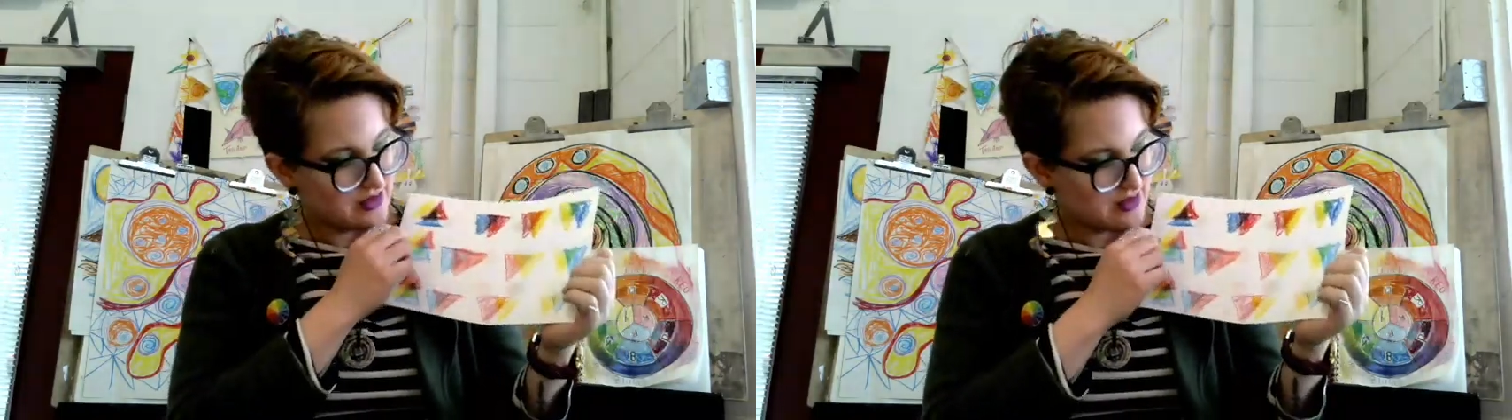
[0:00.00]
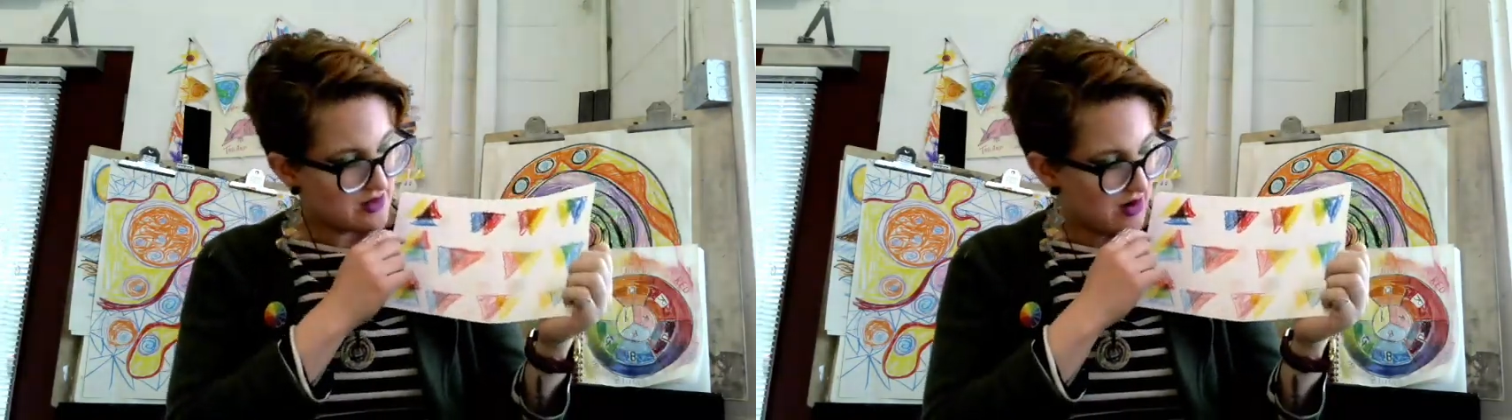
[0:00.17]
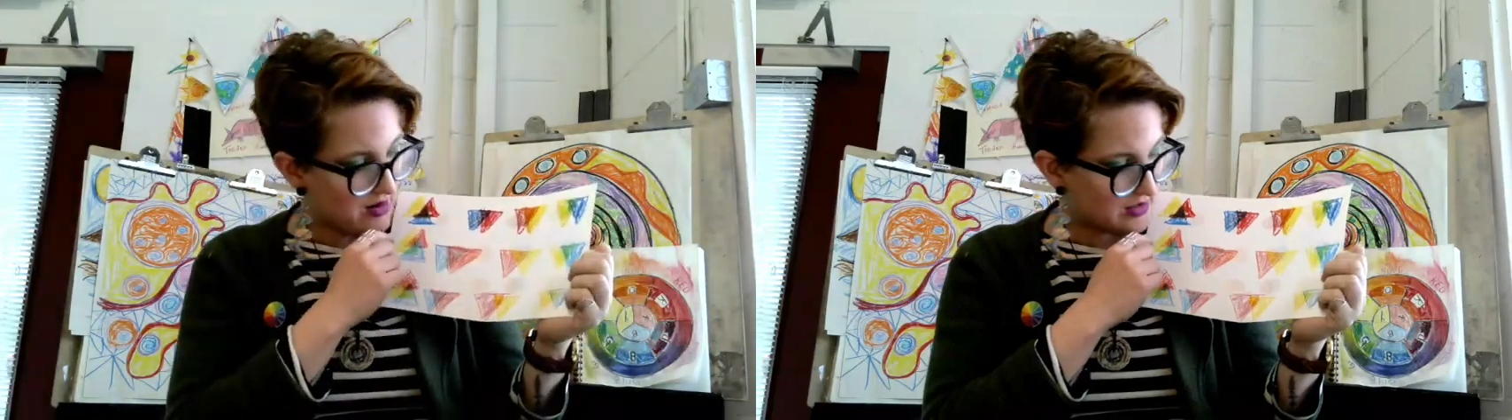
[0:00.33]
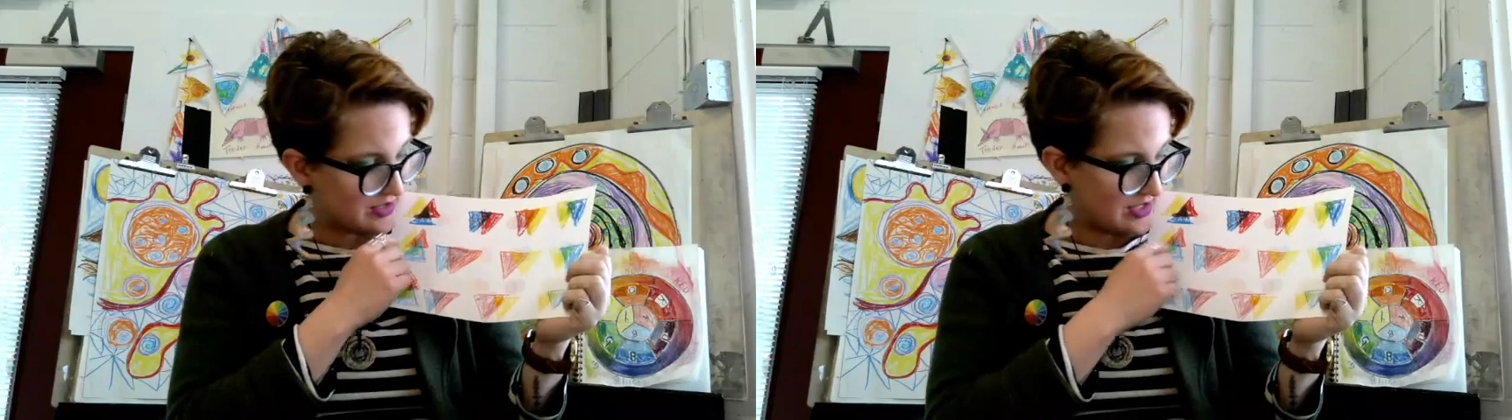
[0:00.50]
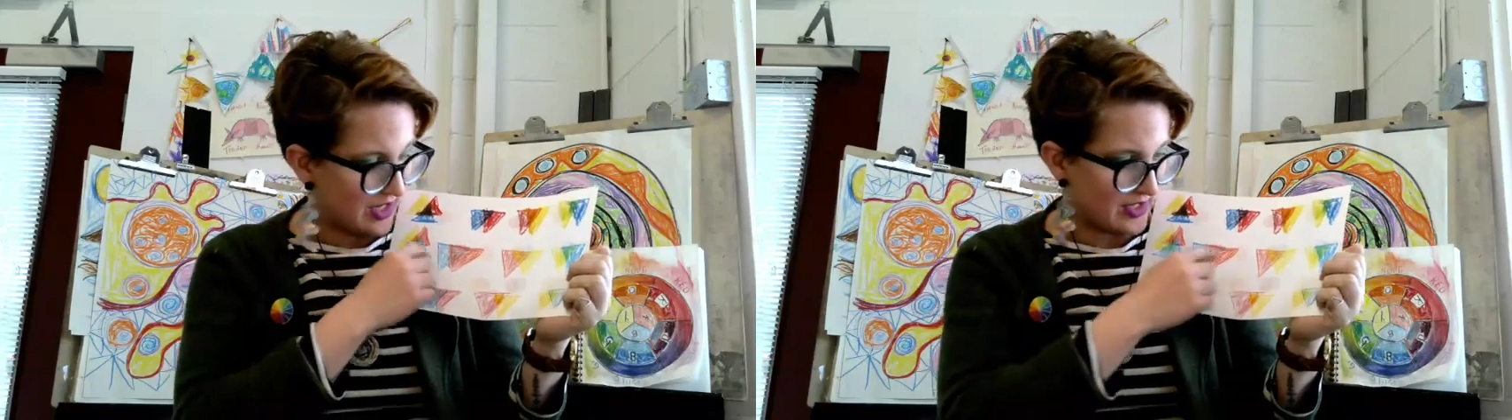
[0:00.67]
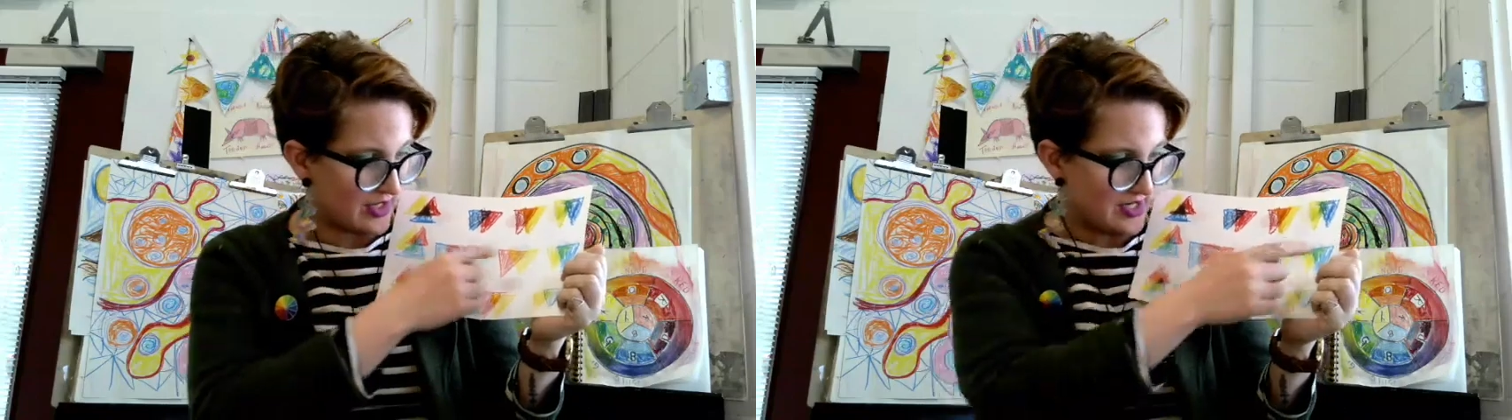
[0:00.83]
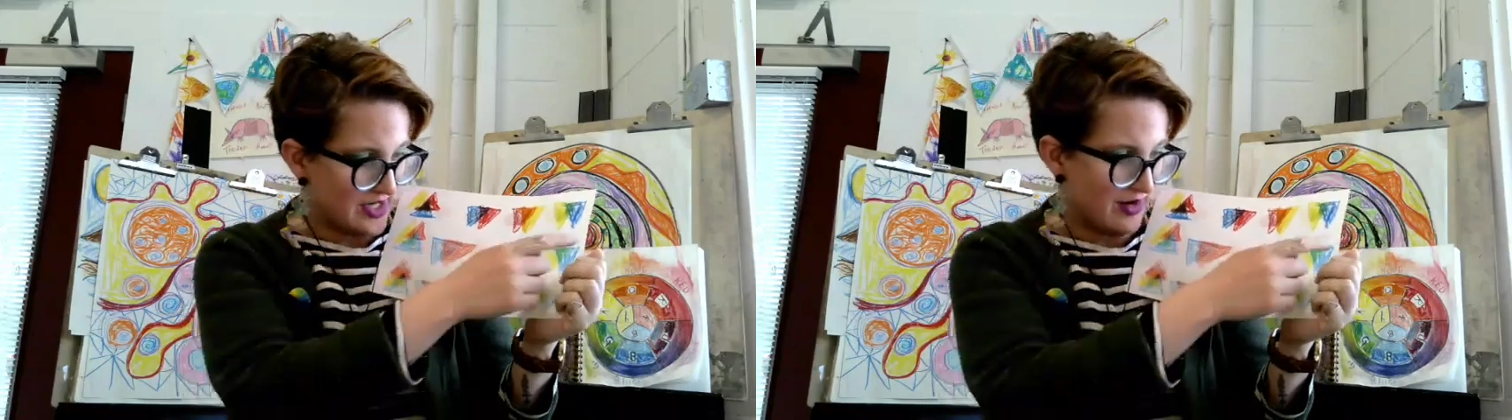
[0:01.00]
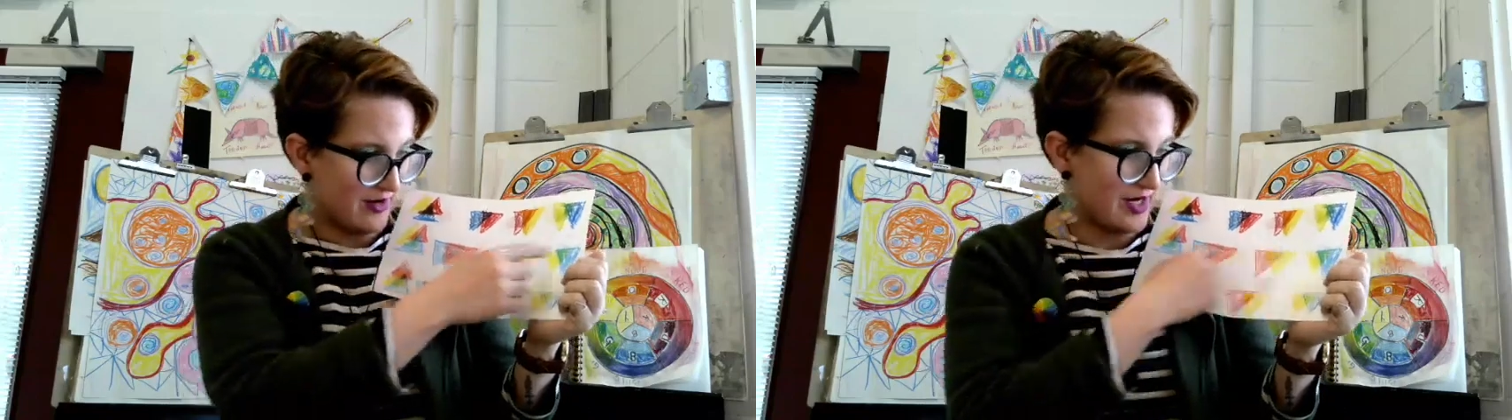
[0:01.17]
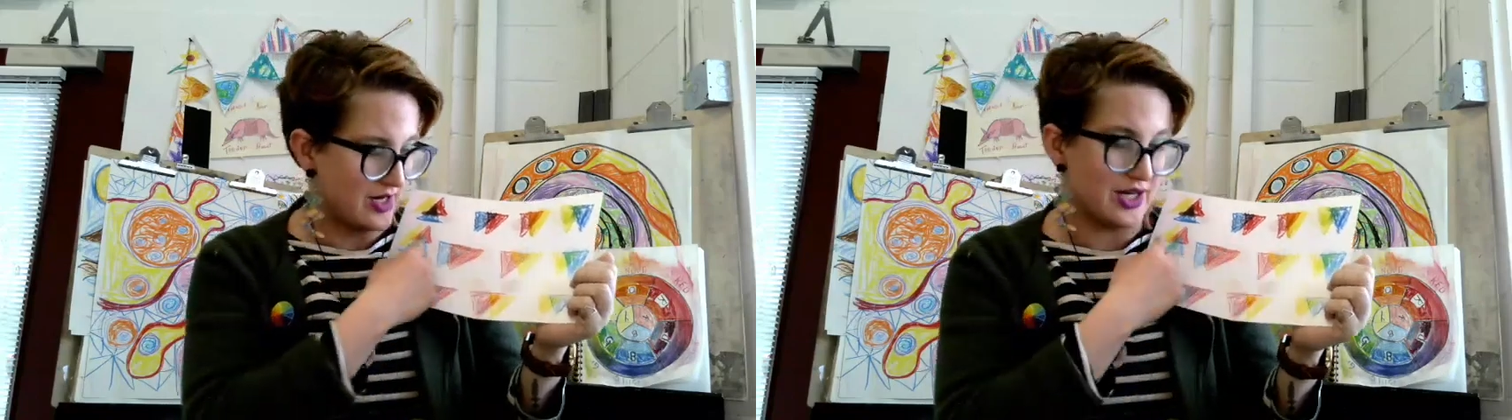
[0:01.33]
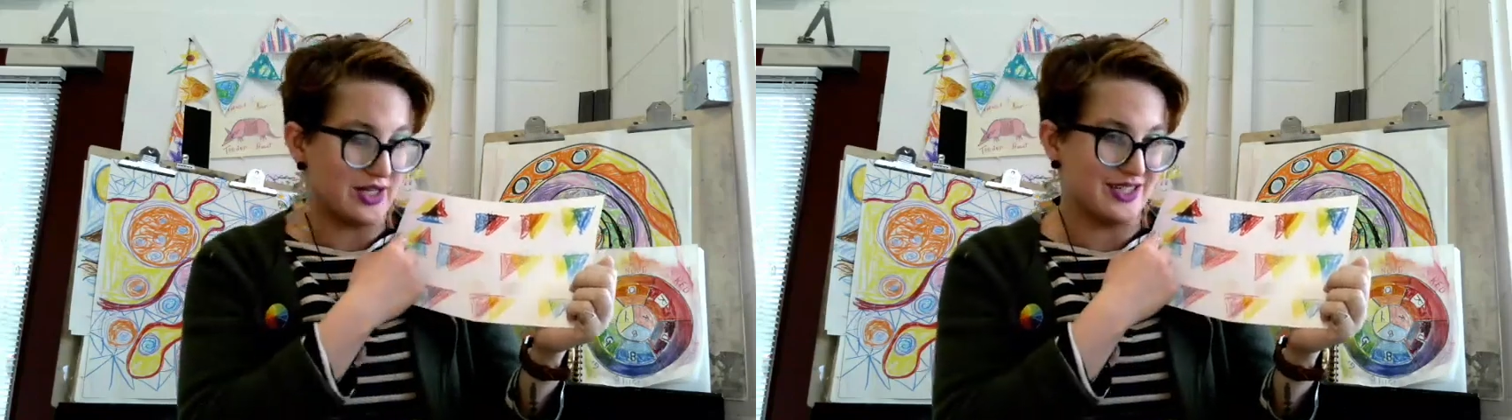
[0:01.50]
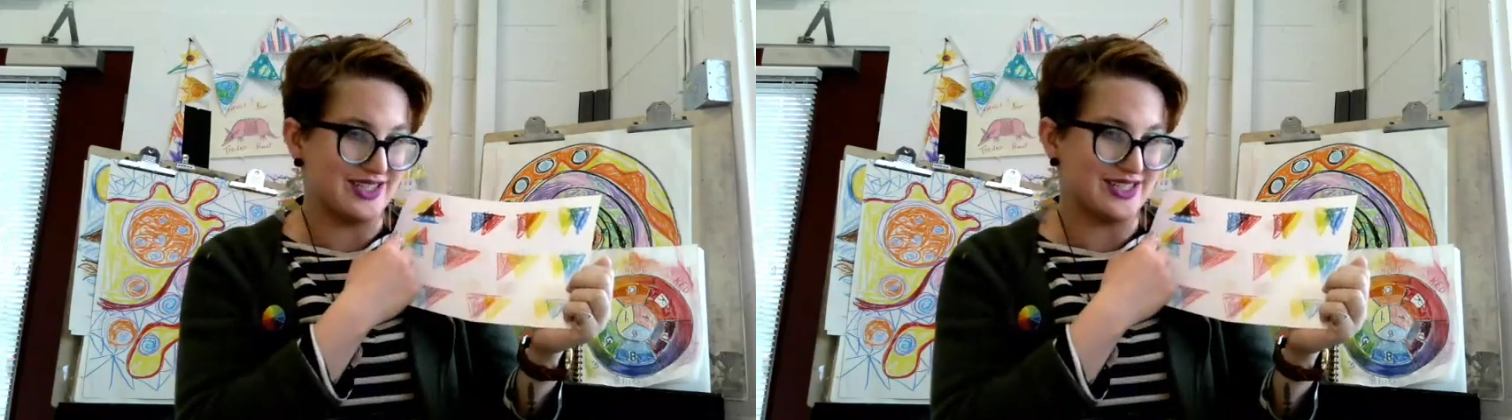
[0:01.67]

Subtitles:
our secondary colors,